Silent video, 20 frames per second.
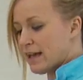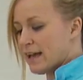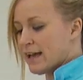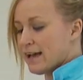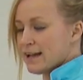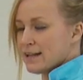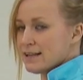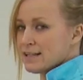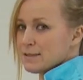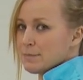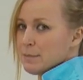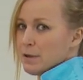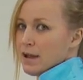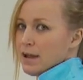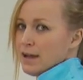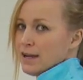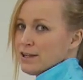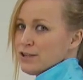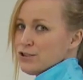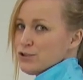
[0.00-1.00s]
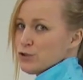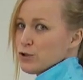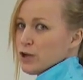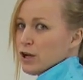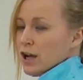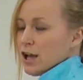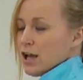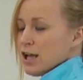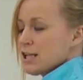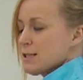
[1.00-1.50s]
the hands behind you,
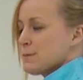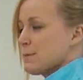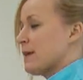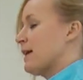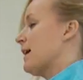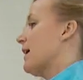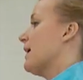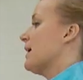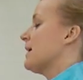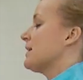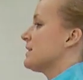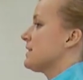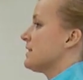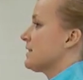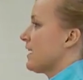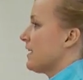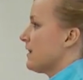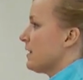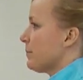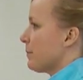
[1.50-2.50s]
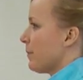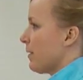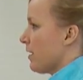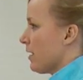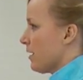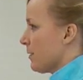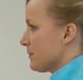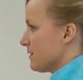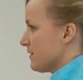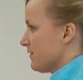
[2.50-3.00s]
clasp the hands together,
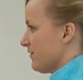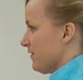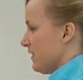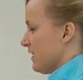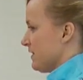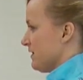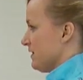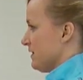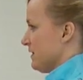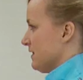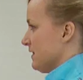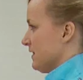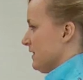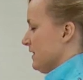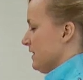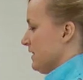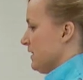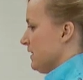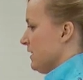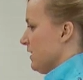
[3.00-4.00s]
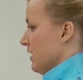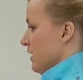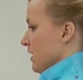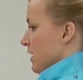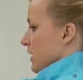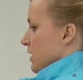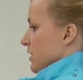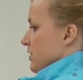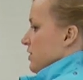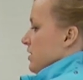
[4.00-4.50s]
palms face the ceiling.
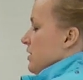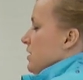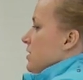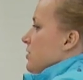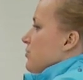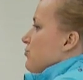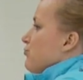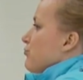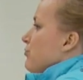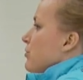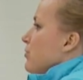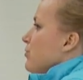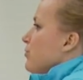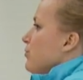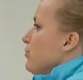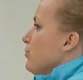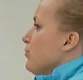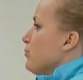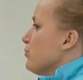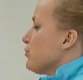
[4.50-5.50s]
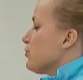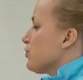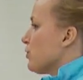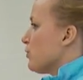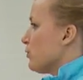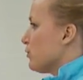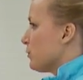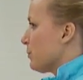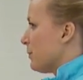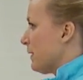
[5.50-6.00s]
Gently roll the
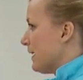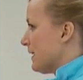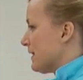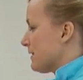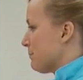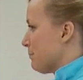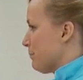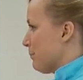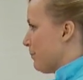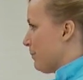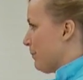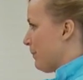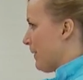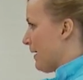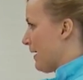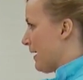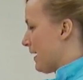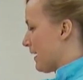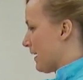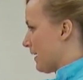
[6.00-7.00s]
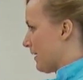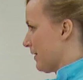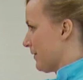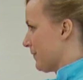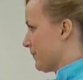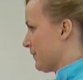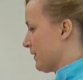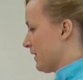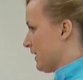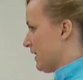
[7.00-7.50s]
shoulder blades back.
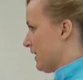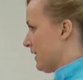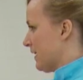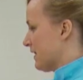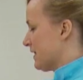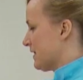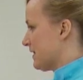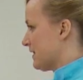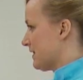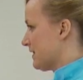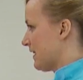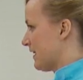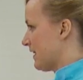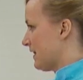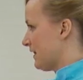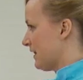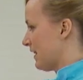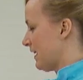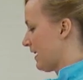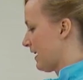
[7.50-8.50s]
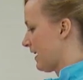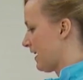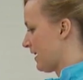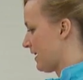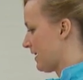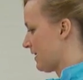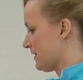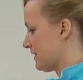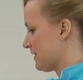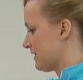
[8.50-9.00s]
Extend the
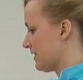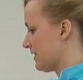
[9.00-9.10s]
hands